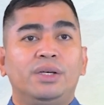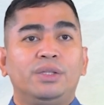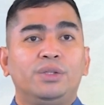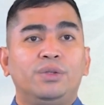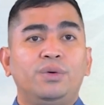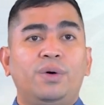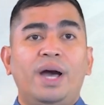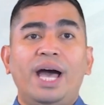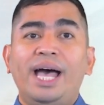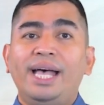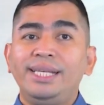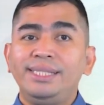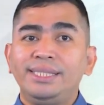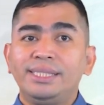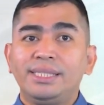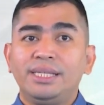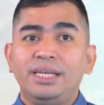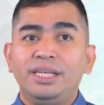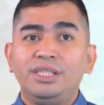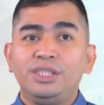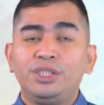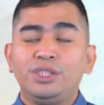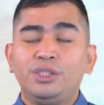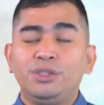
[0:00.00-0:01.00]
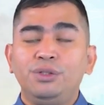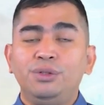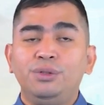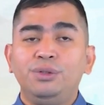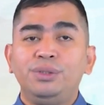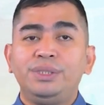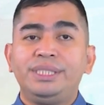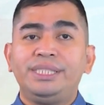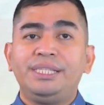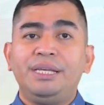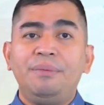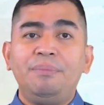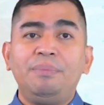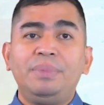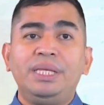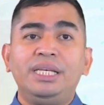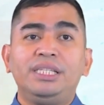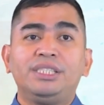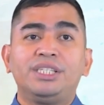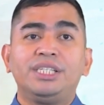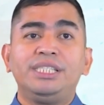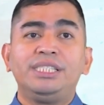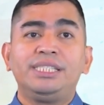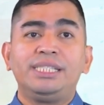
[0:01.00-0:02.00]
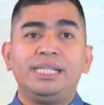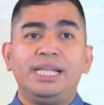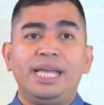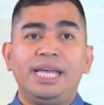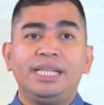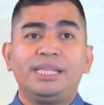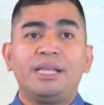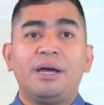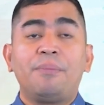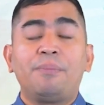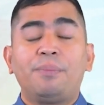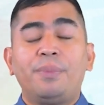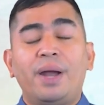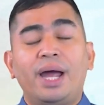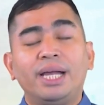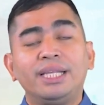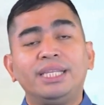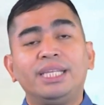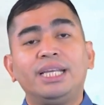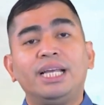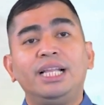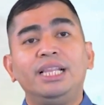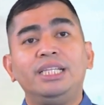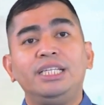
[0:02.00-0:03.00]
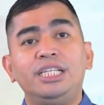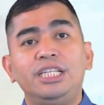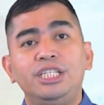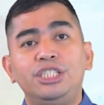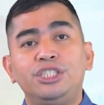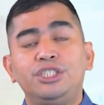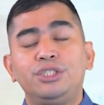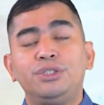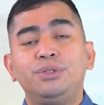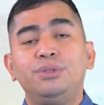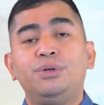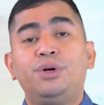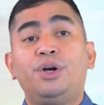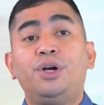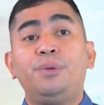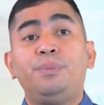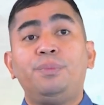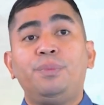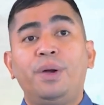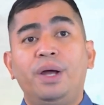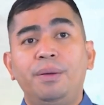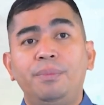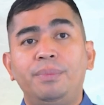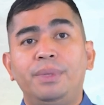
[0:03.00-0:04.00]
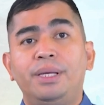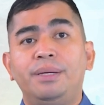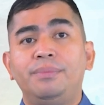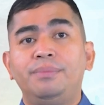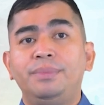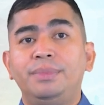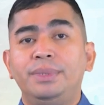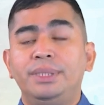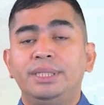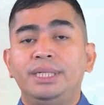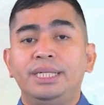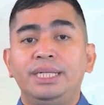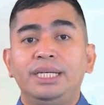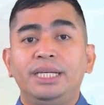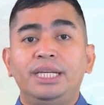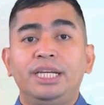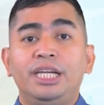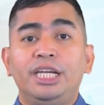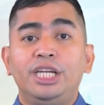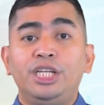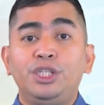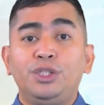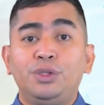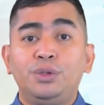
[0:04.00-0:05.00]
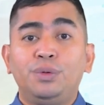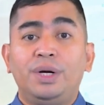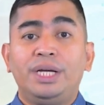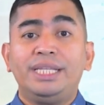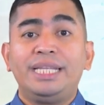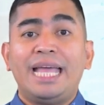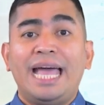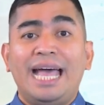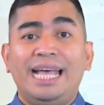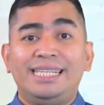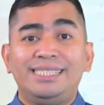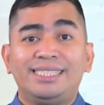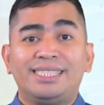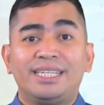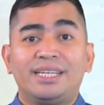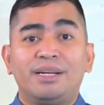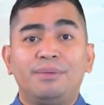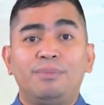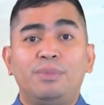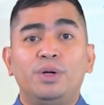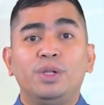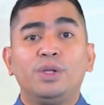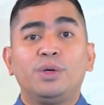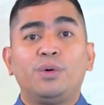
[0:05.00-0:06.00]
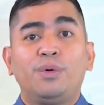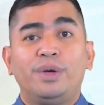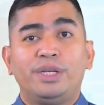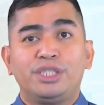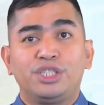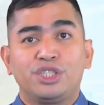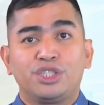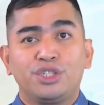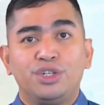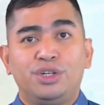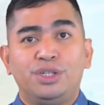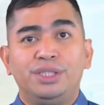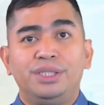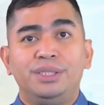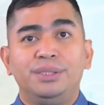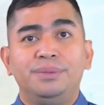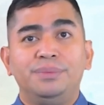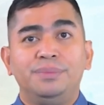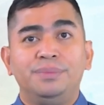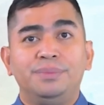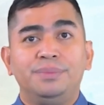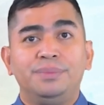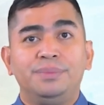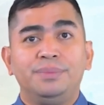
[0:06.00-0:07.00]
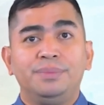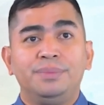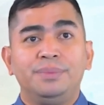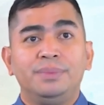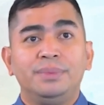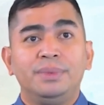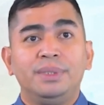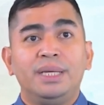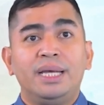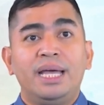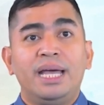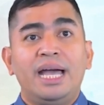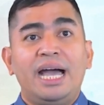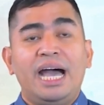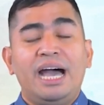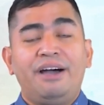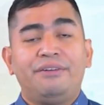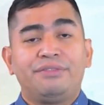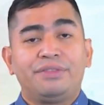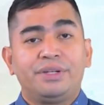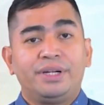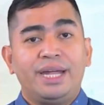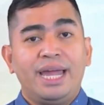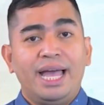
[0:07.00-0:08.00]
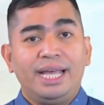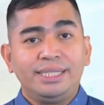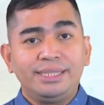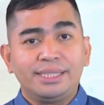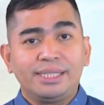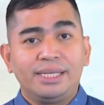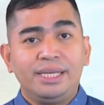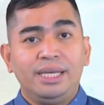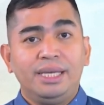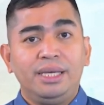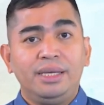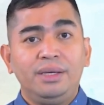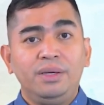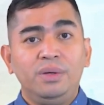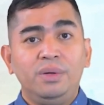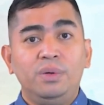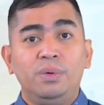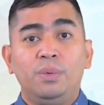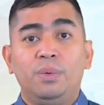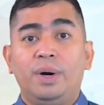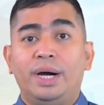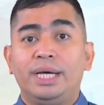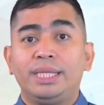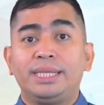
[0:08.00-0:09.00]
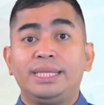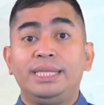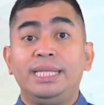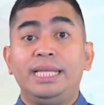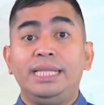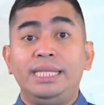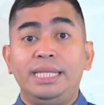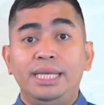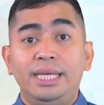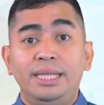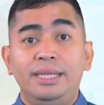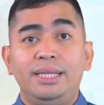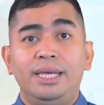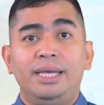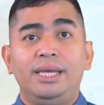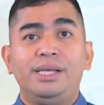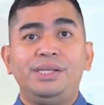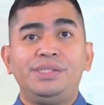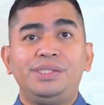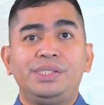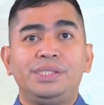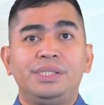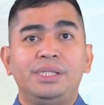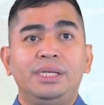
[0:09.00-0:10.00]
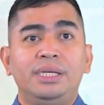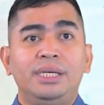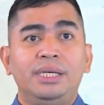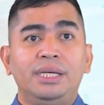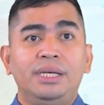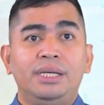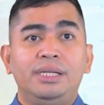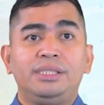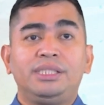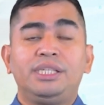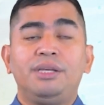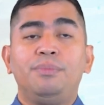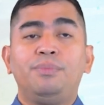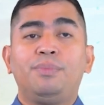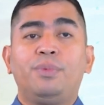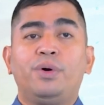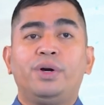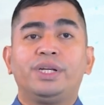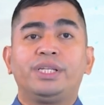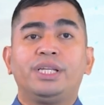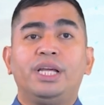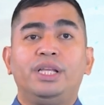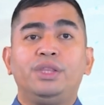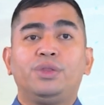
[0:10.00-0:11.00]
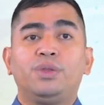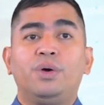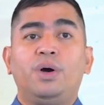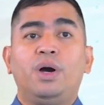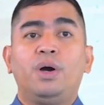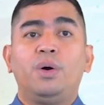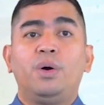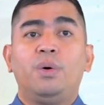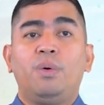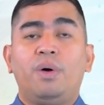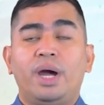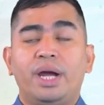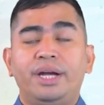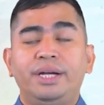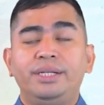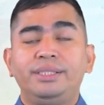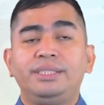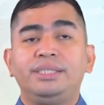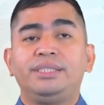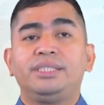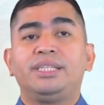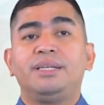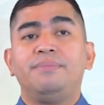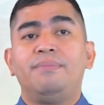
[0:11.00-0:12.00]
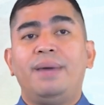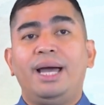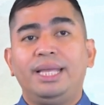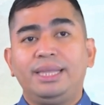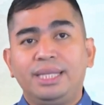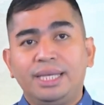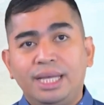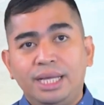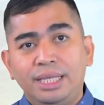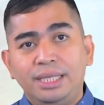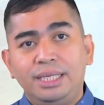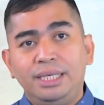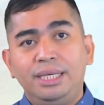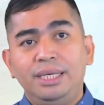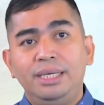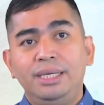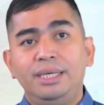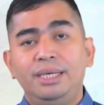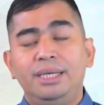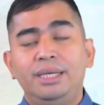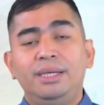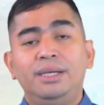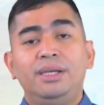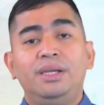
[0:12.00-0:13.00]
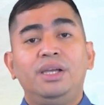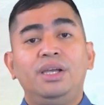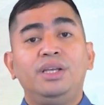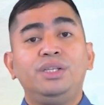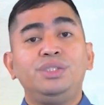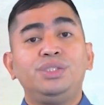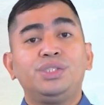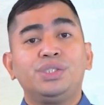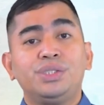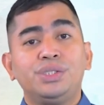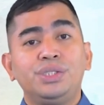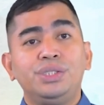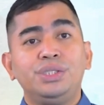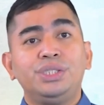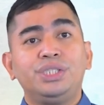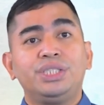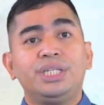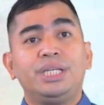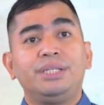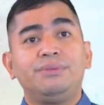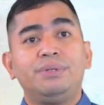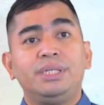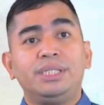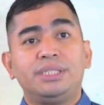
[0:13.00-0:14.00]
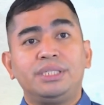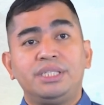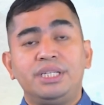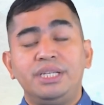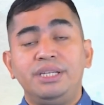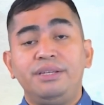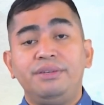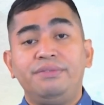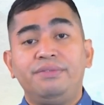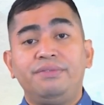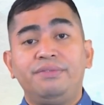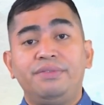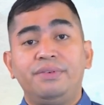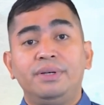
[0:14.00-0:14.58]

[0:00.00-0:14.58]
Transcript: To ask is to simply translate a practical issue or problem into an answerable question. After asking what the need is, it's important to acquire systematically and search and retrieve